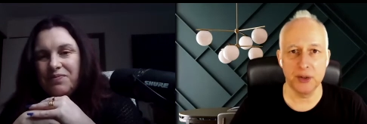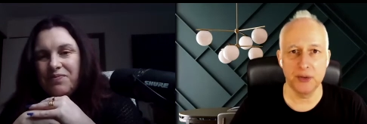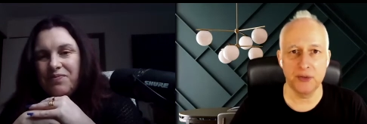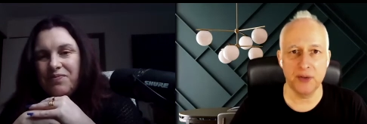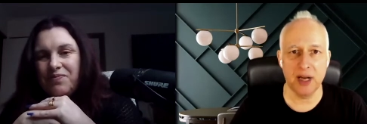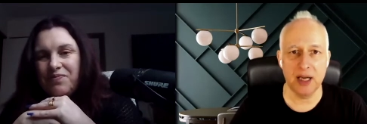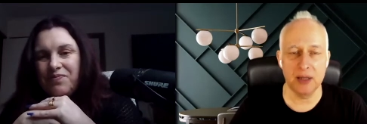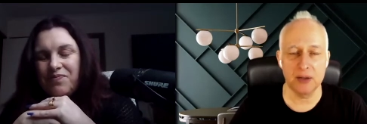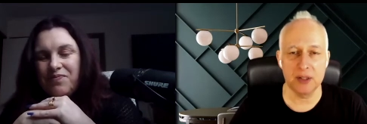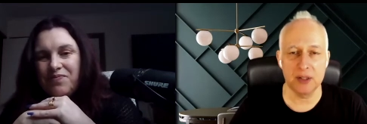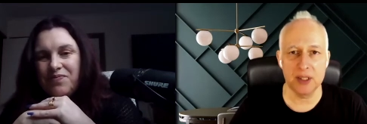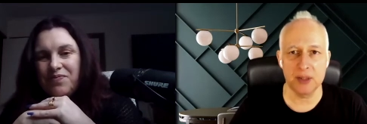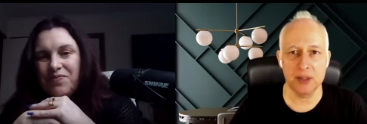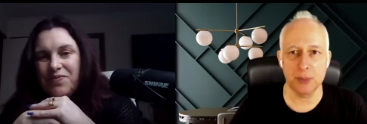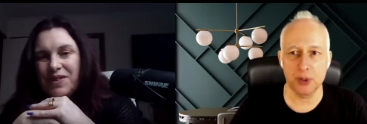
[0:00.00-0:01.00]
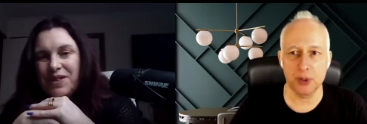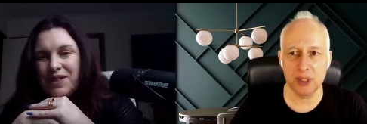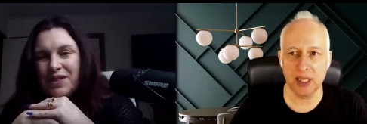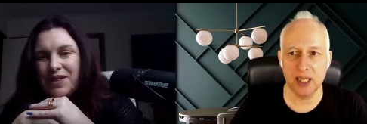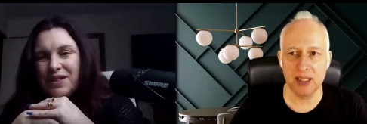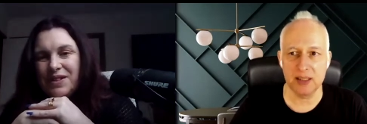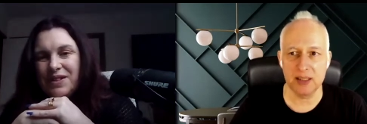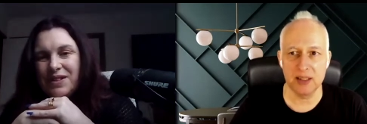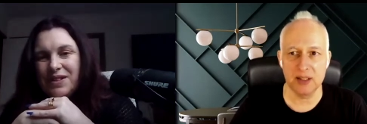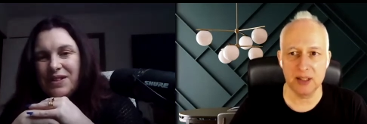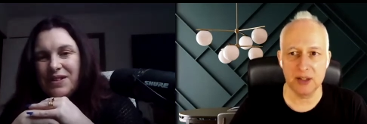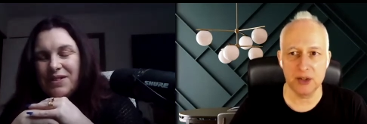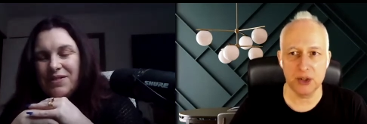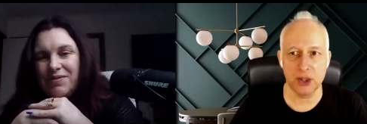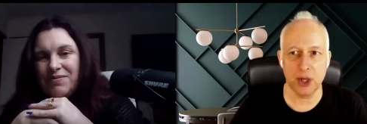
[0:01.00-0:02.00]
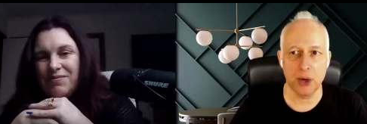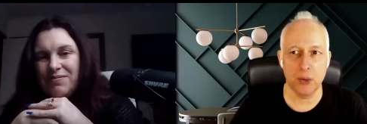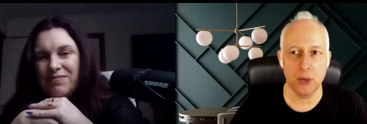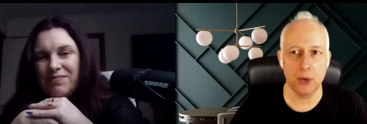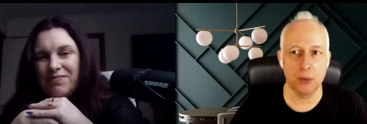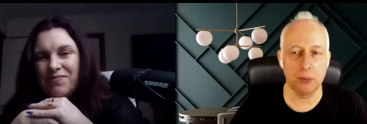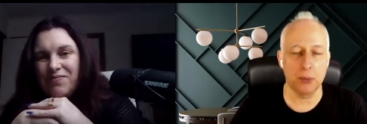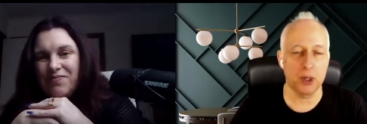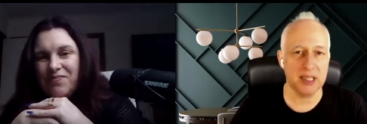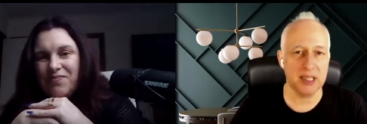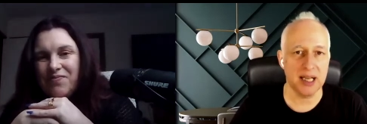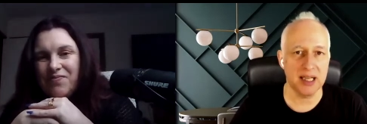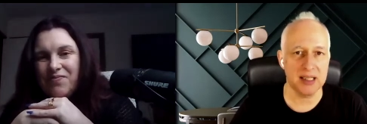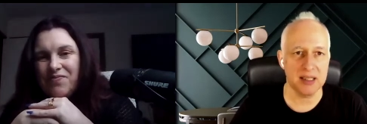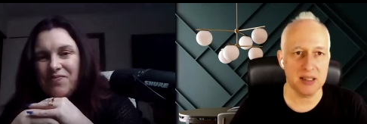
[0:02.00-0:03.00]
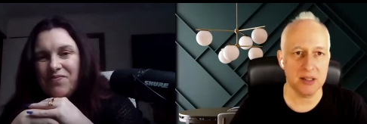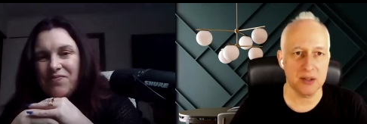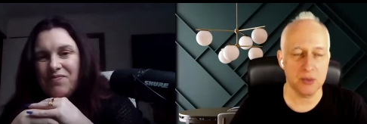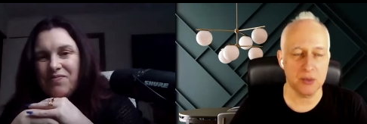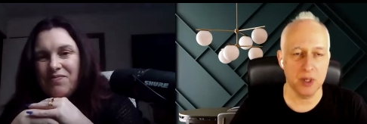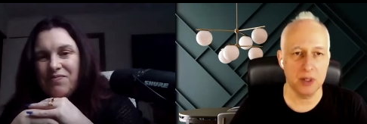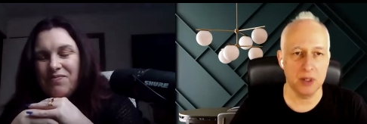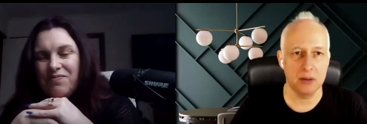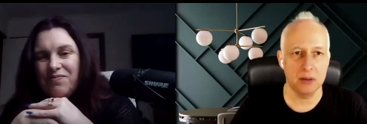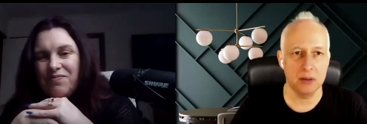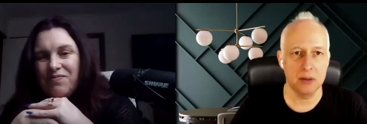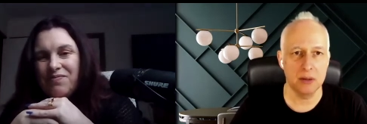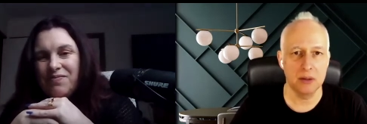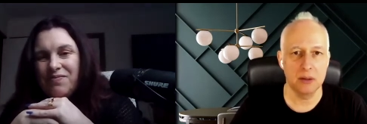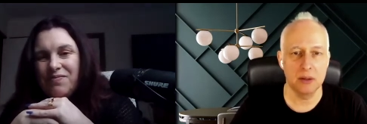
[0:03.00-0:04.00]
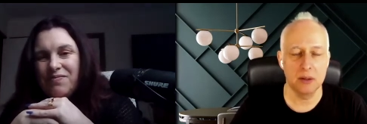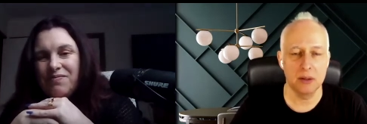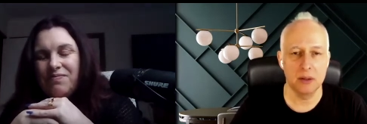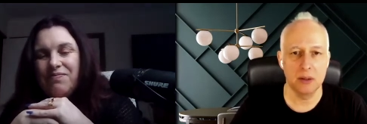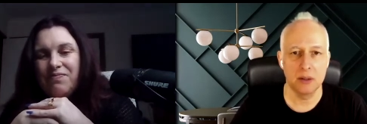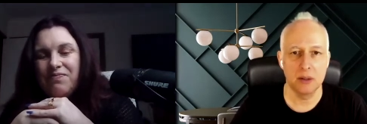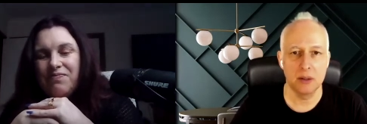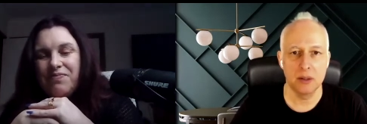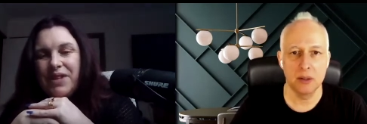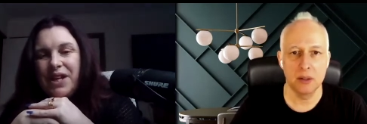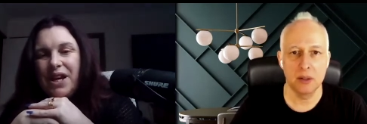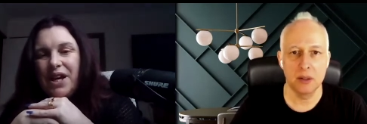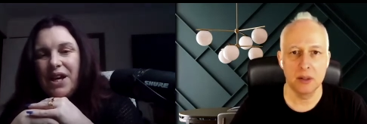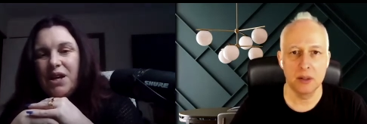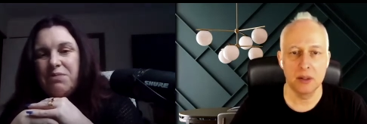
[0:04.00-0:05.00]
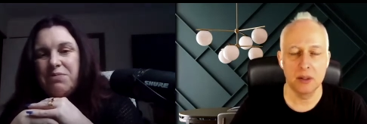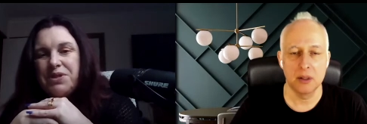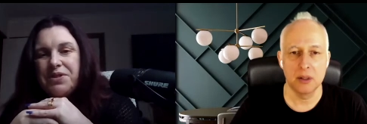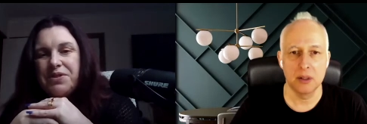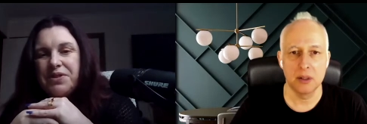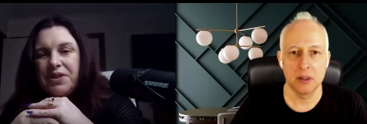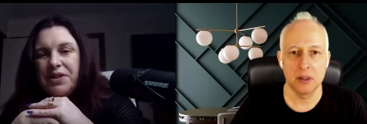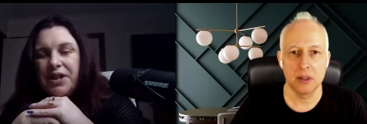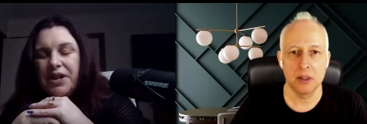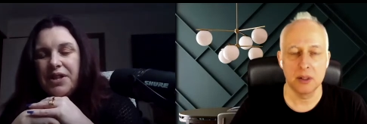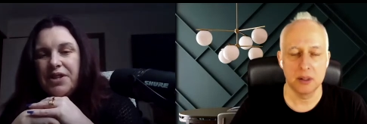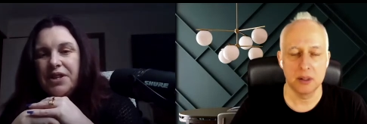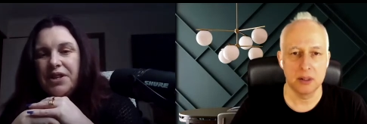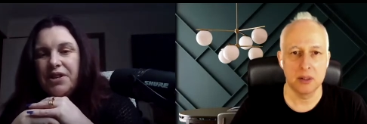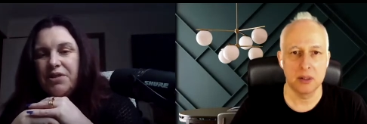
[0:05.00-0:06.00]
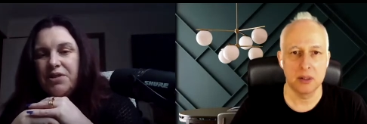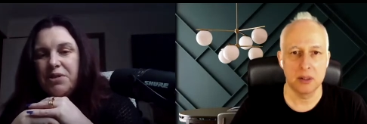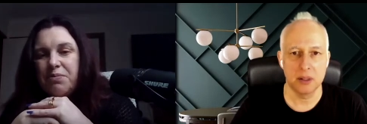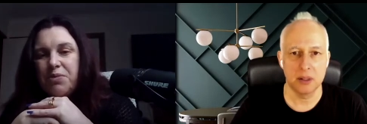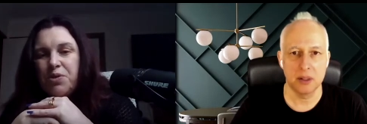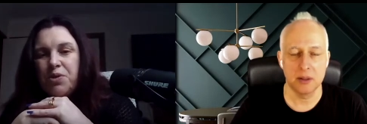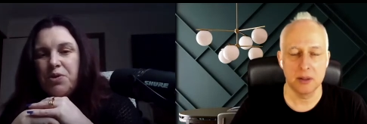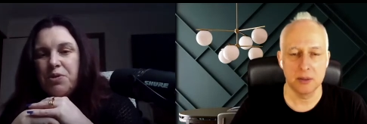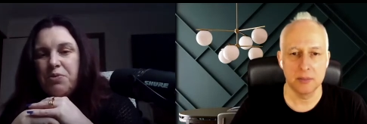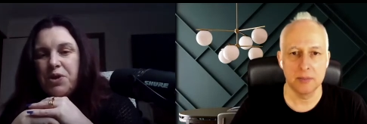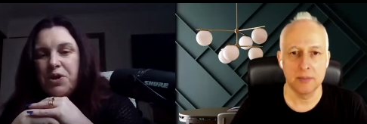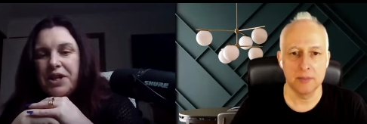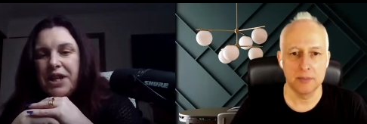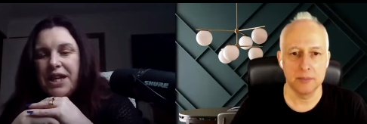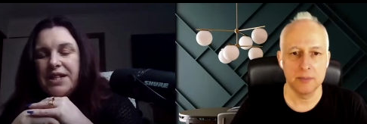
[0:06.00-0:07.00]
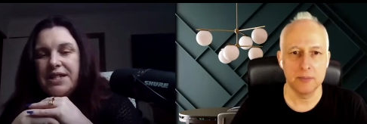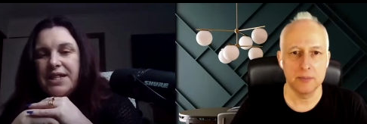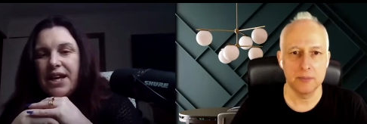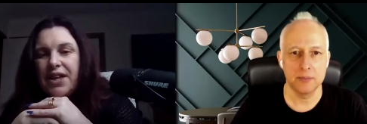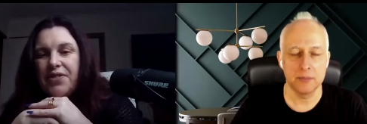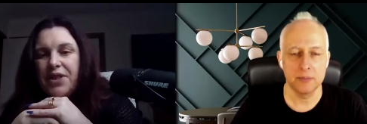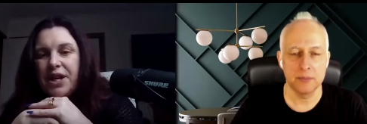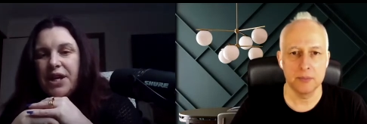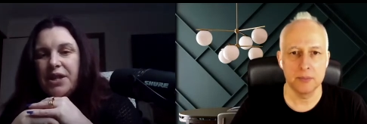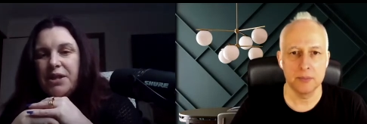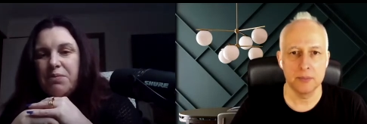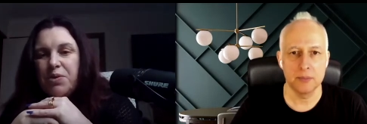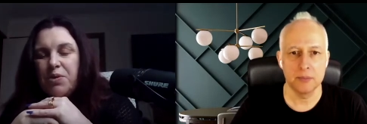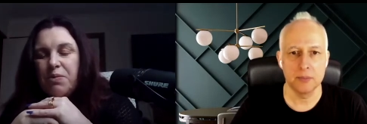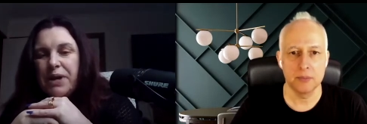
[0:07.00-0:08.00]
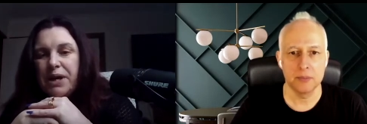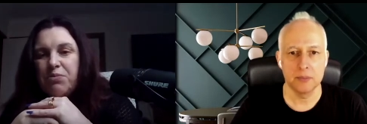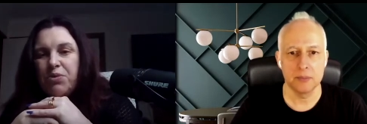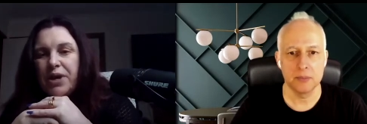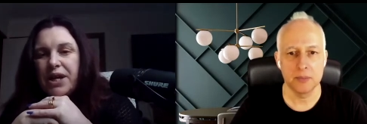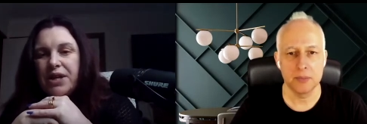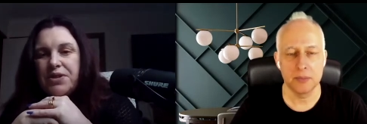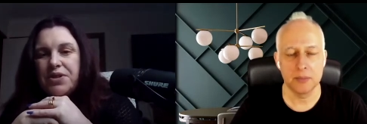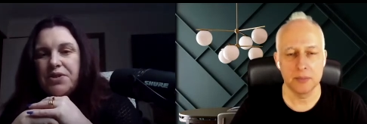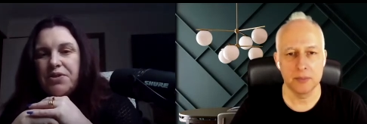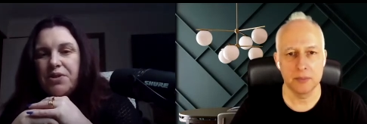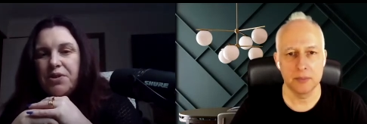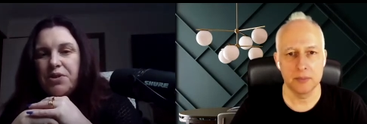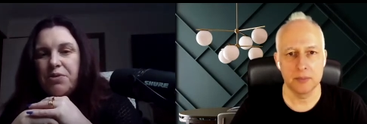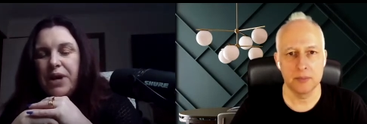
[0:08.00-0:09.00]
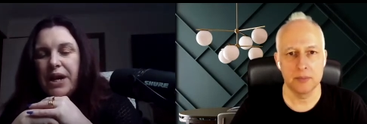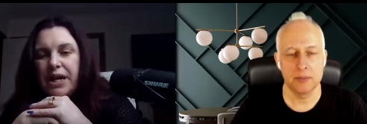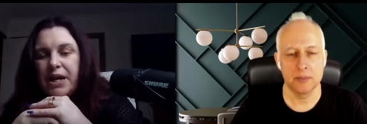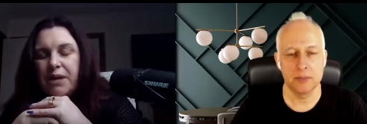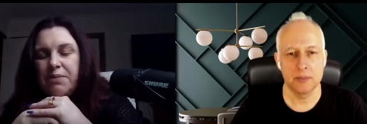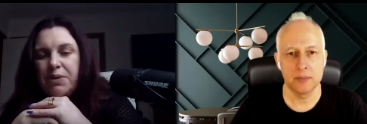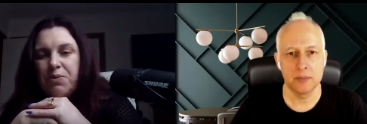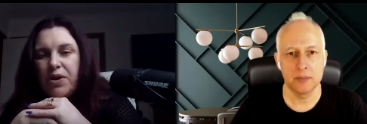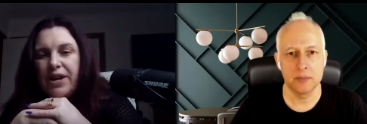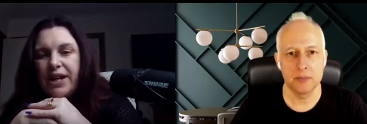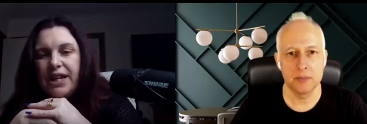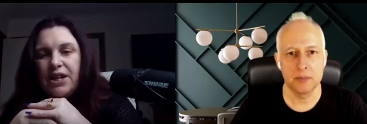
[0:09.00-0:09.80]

Speaker 1: found this podcast is it to go on podcasts as well
Speaker 2: Mm, yeah, absolutely. I think, you know, the more the word gets out there, the more people get to know who I am and what I can